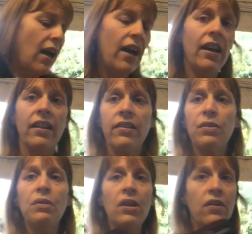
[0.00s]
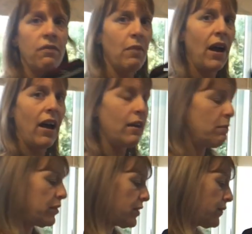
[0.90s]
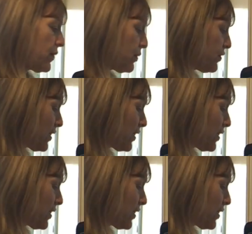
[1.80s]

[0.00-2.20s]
And I do love my muscle food